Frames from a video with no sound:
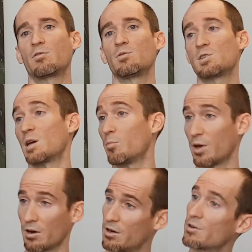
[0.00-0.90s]
to set
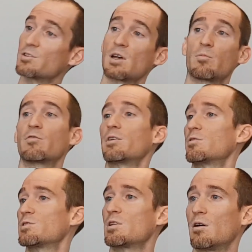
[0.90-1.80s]
barriers up for
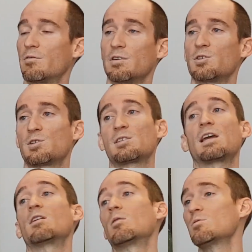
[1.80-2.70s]
yourself and just
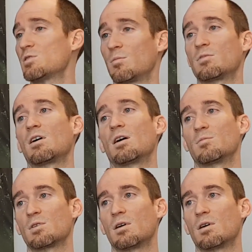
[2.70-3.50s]
say no sometimes.